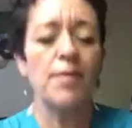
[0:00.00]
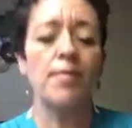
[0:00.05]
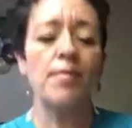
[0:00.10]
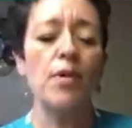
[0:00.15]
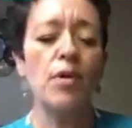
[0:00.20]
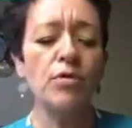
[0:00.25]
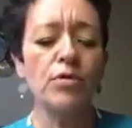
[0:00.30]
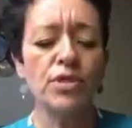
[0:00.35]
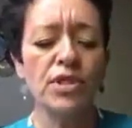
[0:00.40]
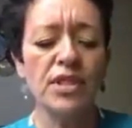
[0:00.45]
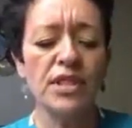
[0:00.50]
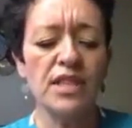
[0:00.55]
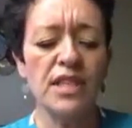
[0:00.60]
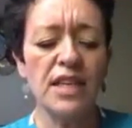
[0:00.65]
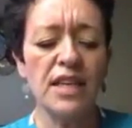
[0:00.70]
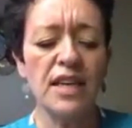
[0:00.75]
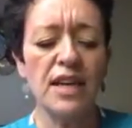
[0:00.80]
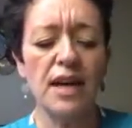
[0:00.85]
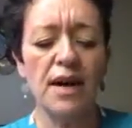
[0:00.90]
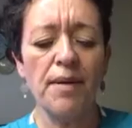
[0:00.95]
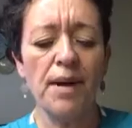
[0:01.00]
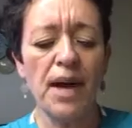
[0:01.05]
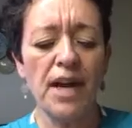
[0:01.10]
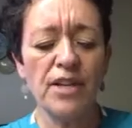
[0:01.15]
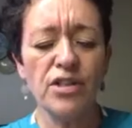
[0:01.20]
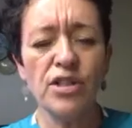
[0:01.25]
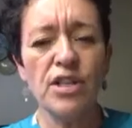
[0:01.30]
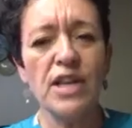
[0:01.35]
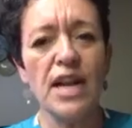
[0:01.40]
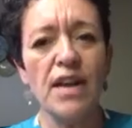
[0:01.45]
Mostly,
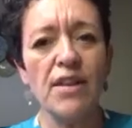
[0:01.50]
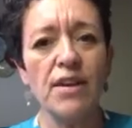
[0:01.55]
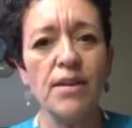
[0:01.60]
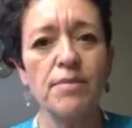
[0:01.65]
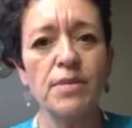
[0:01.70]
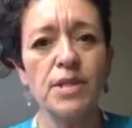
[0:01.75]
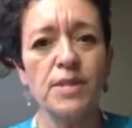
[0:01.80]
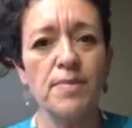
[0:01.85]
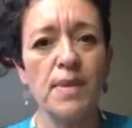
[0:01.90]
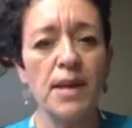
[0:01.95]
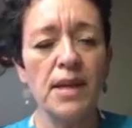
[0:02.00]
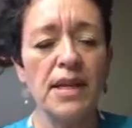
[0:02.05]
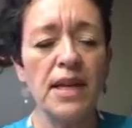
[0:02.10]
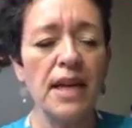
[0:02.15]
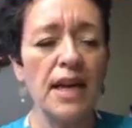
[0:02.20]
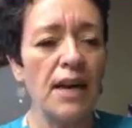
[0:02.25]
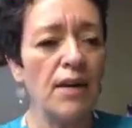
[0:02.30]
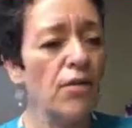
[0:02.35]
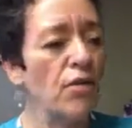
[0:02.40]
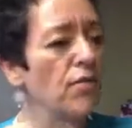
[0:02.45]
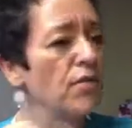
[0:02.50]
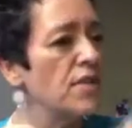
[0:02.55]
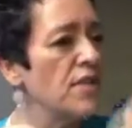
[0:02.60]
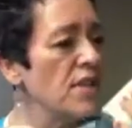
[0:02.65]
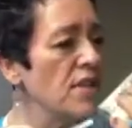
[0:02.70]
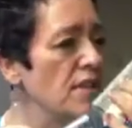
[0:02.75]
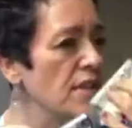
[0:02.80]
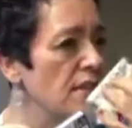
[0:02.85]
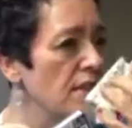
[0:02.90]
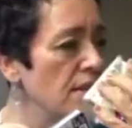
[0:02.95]
actually, now that I'm smelling it, I don't know if it's
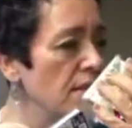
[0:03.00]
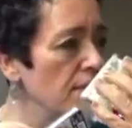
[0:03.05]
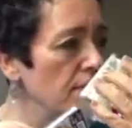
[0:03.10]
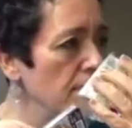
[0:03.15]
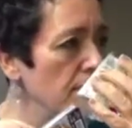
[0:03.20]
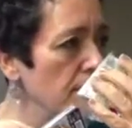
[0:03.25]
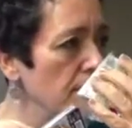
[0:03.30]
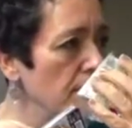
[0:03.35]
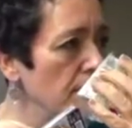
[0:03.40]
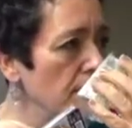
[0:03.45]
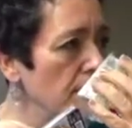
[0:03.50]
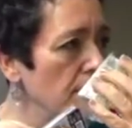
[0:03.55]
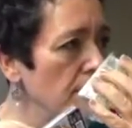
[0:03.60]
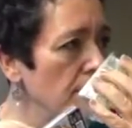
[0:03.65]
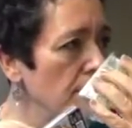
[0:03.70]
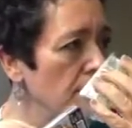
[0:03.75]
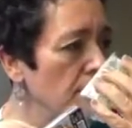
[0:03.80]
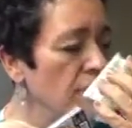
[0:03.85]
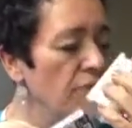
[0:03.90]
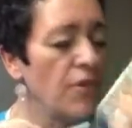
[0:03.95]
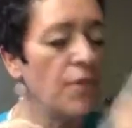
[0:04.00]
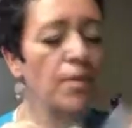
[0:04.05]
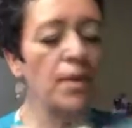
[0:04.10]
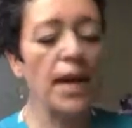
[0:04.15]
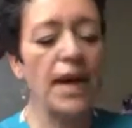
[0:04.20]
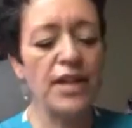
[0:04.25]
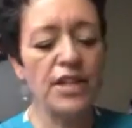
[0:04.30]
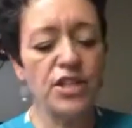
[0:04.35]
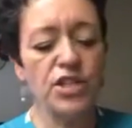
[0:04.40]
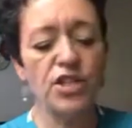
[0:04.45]
because it's from
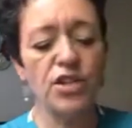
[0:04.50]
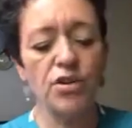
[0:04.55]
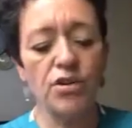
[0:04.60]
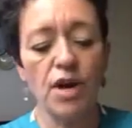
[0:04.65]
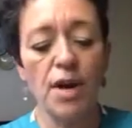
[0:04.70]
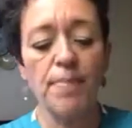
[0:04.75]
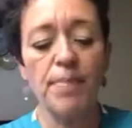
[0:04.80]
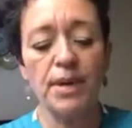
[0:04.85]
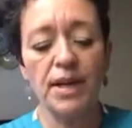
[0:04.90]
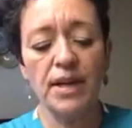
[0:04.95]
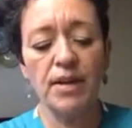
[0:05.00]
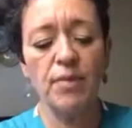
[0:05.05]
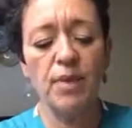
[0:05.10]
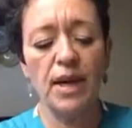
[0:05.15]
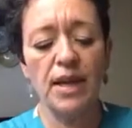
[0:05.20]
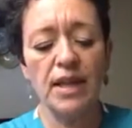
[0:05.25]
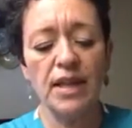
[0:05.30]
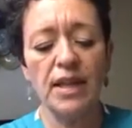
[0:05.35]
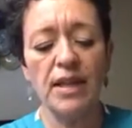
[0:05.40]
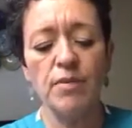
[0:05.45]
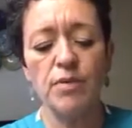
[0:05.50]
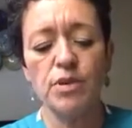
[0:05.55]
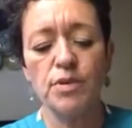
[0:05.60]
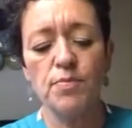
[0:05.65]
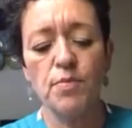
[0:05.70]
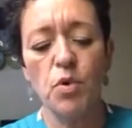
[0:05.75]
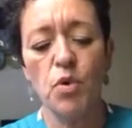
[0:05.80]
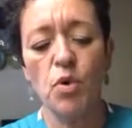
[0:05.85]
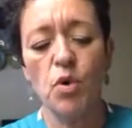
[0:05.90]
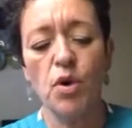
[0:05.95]
last year or not, but anyway, it
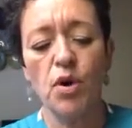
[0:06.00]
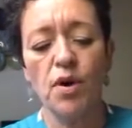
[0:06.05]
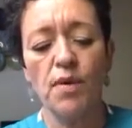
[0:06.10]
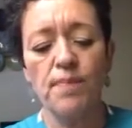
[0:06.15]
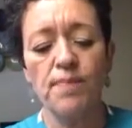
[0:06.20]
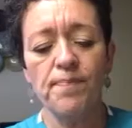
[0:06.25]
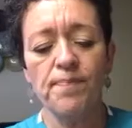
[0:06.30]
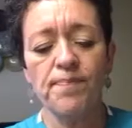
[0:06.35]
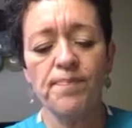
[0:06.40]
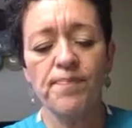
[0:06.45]
was more,